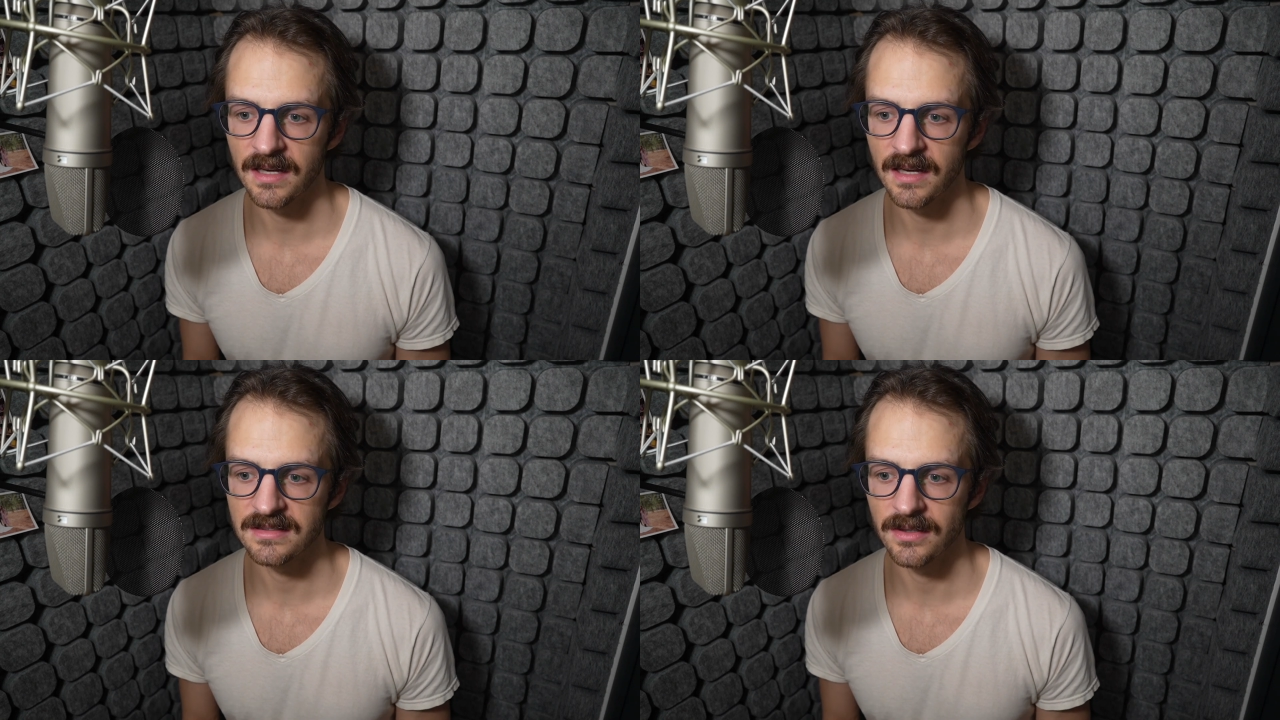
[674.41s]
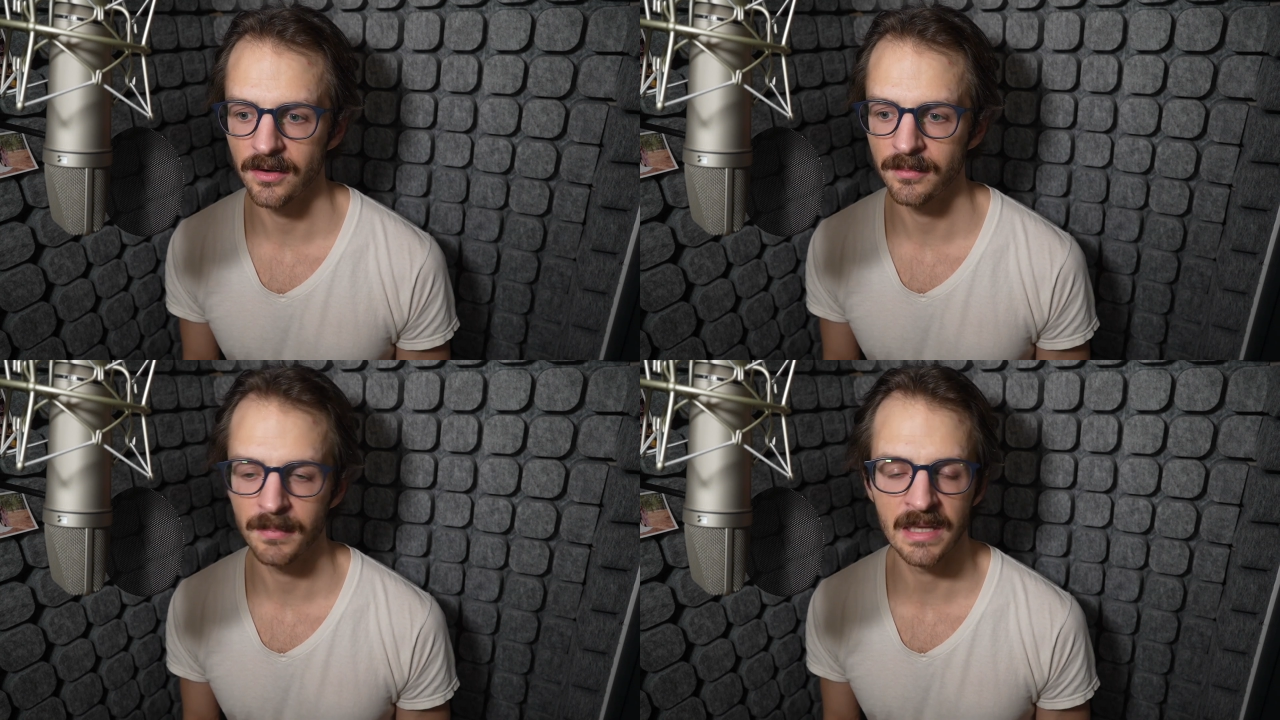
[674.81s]
Uh,
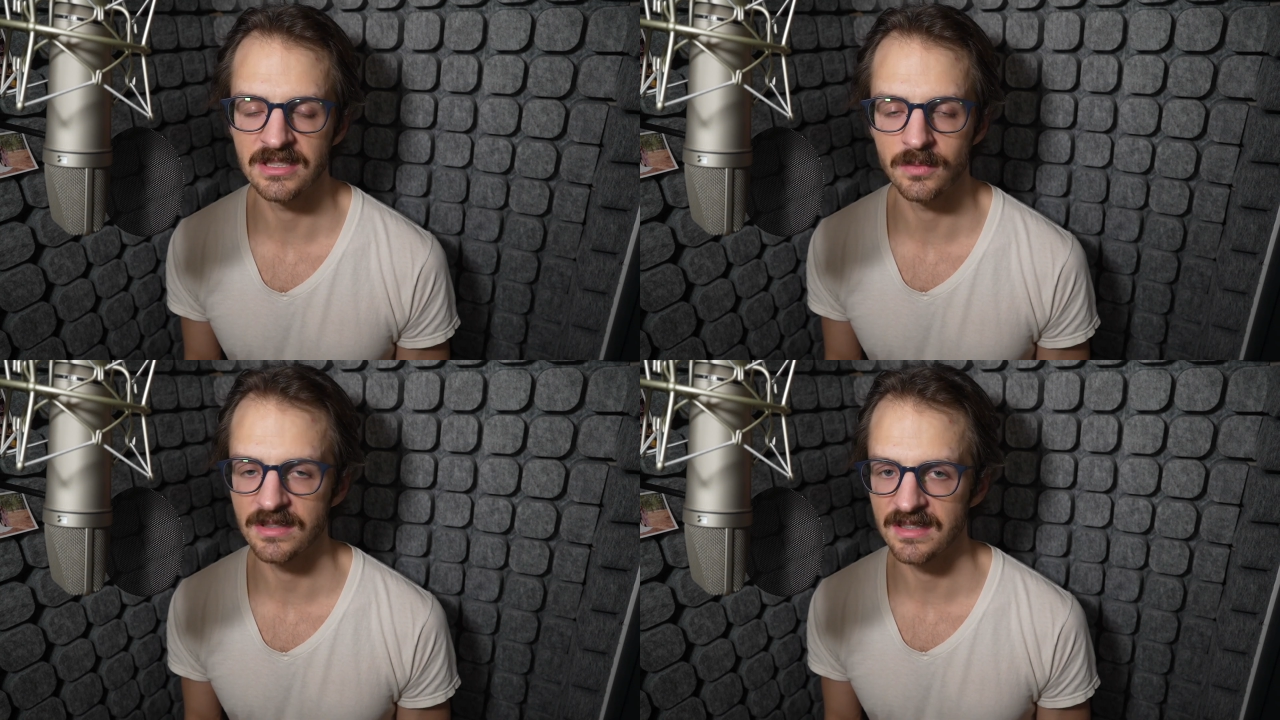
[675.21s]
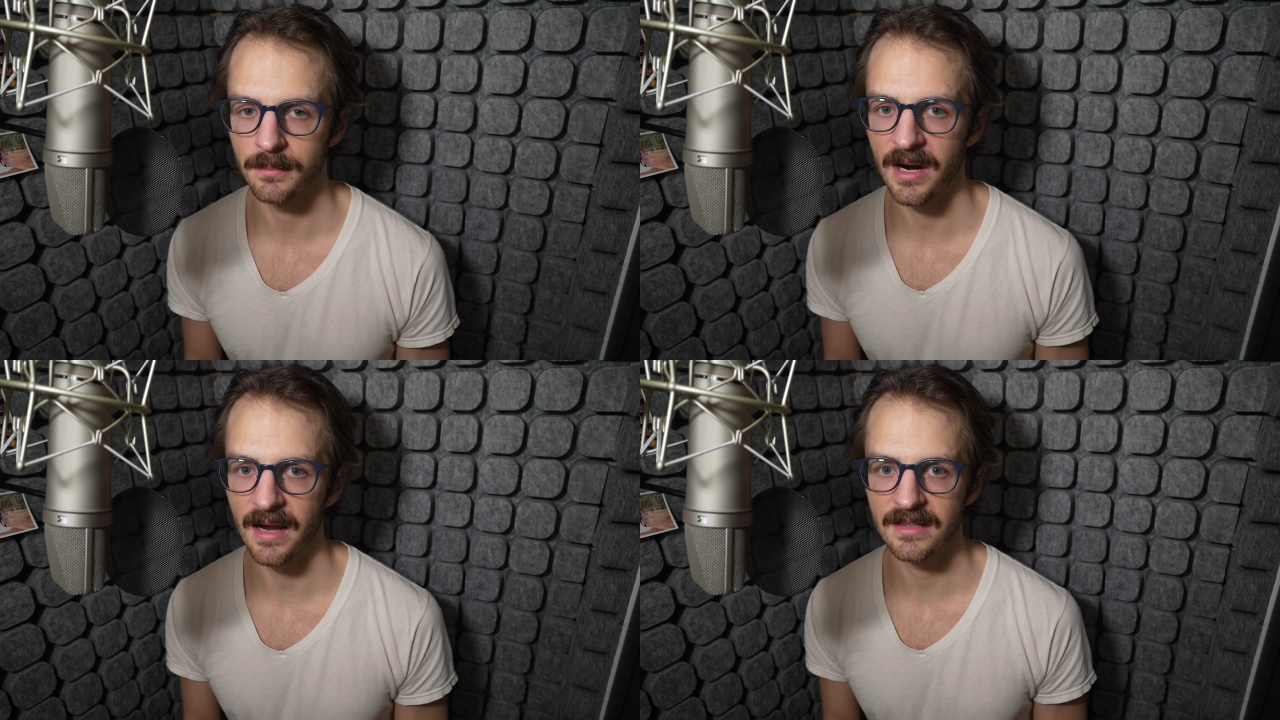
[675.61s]
so it just wasn't a
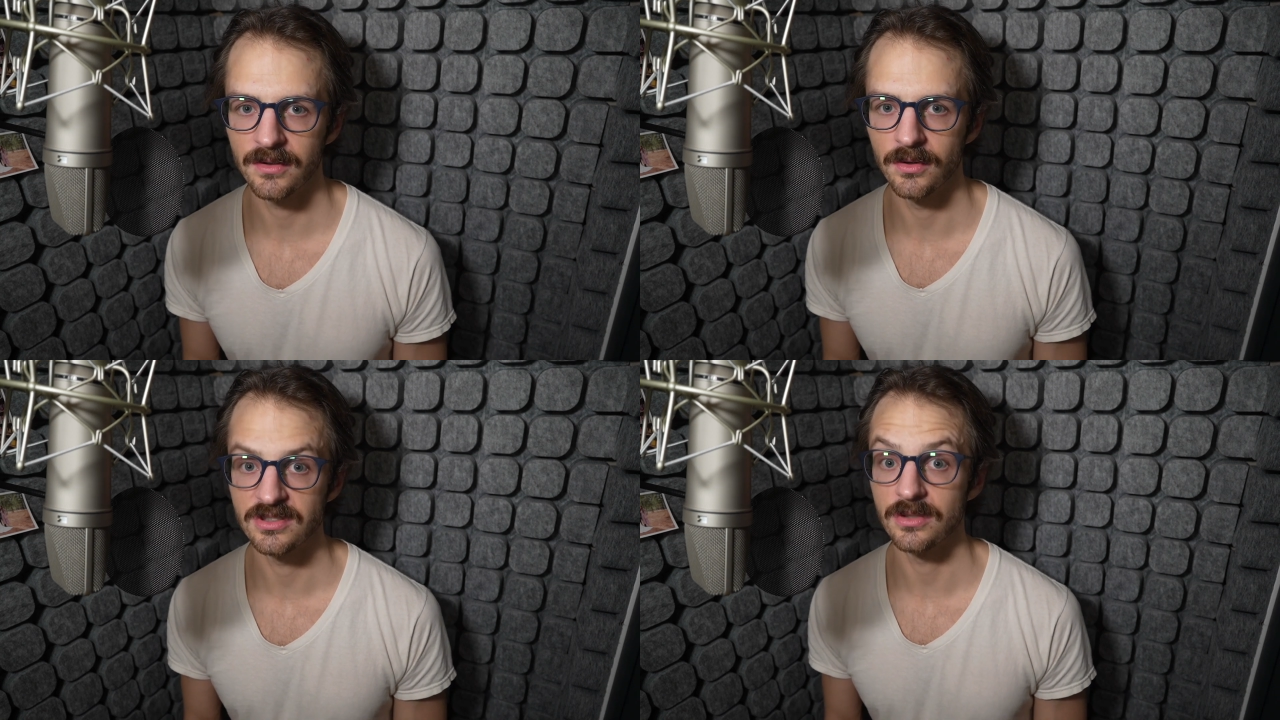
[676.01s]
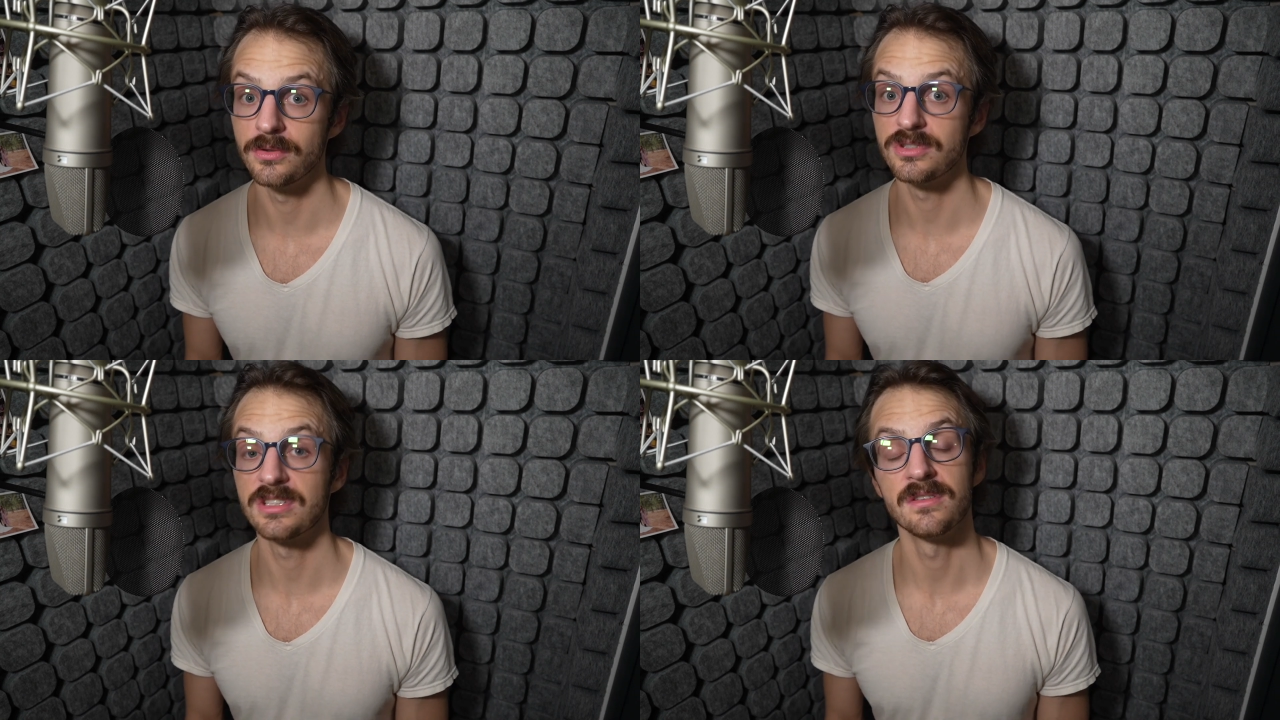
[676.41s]
practical
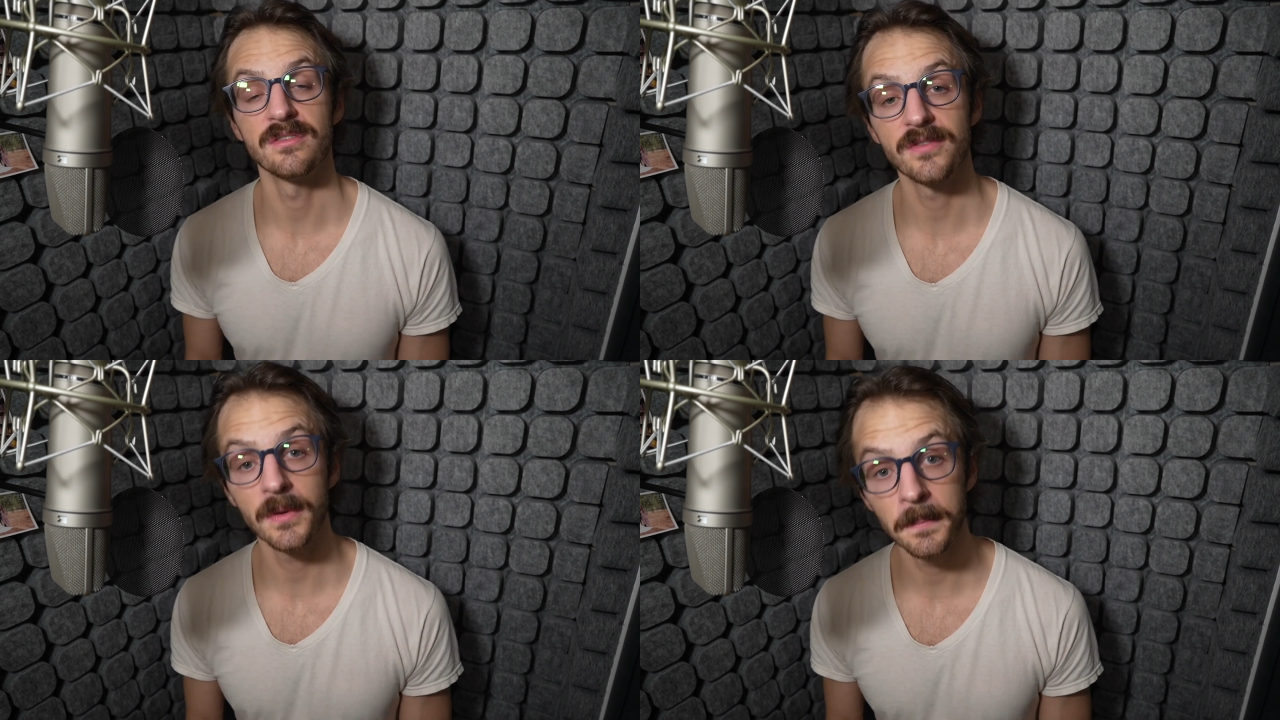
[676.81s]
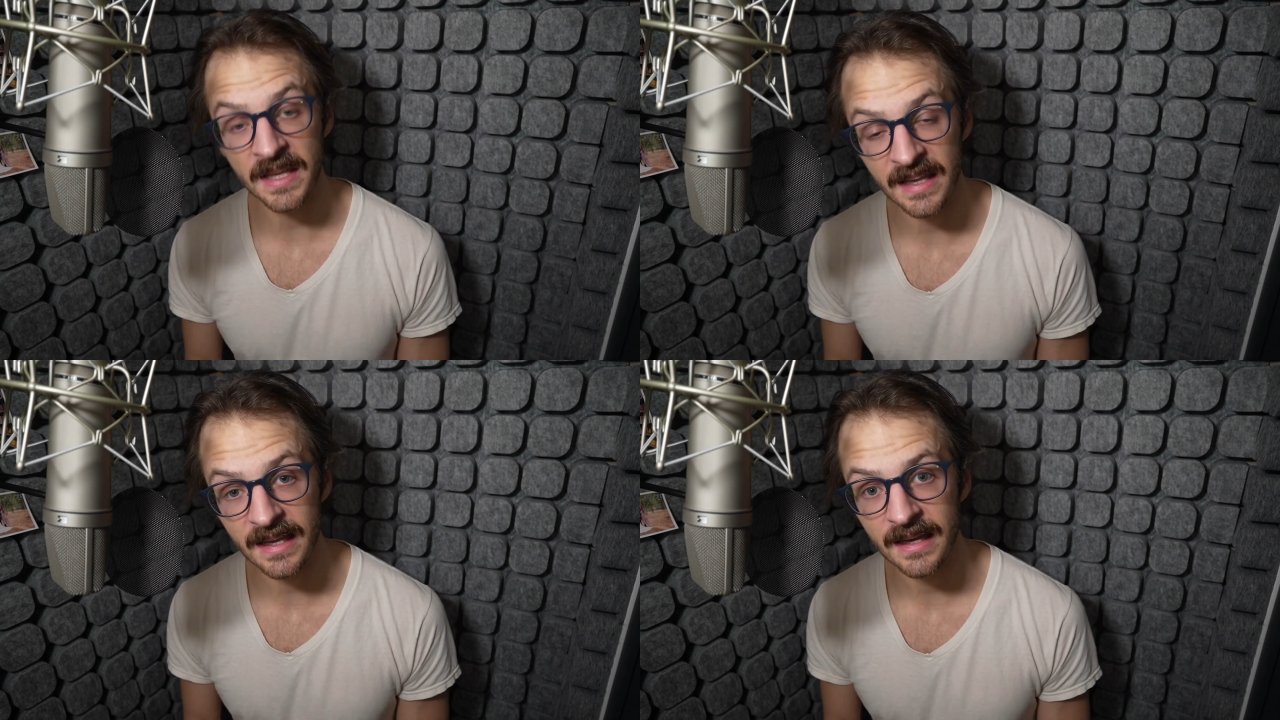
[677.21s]
solution for
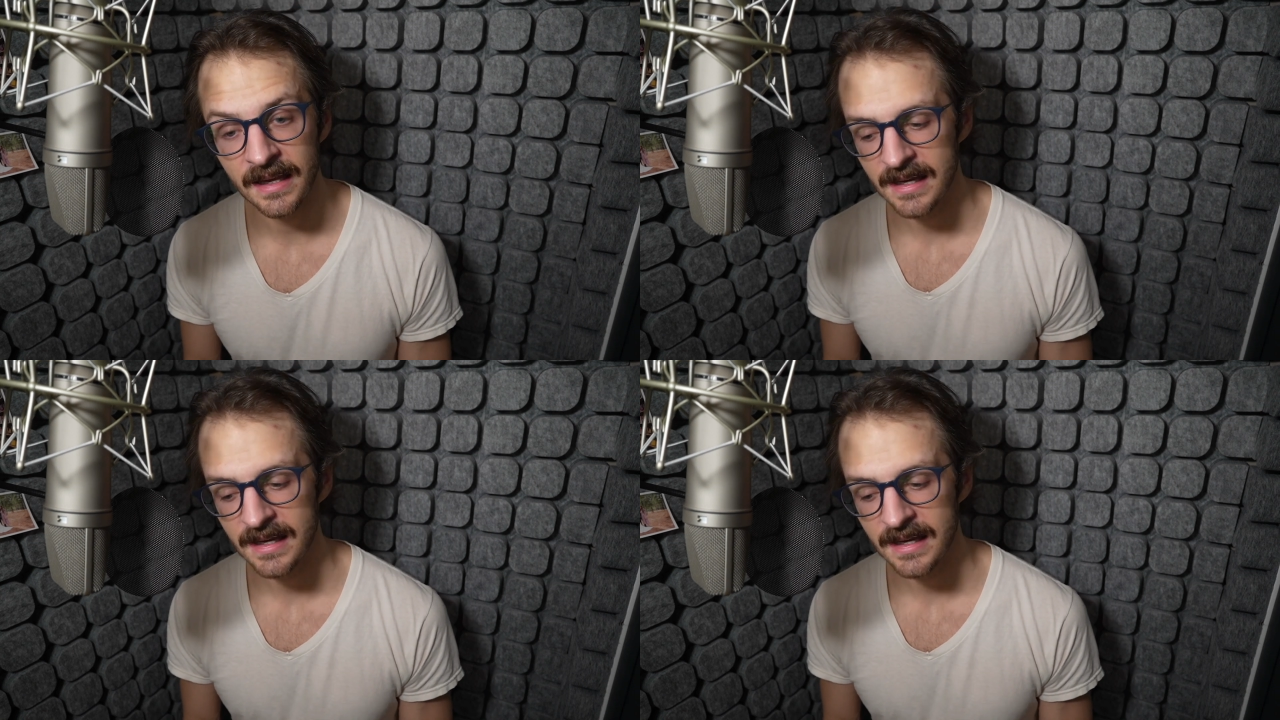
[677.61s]
me.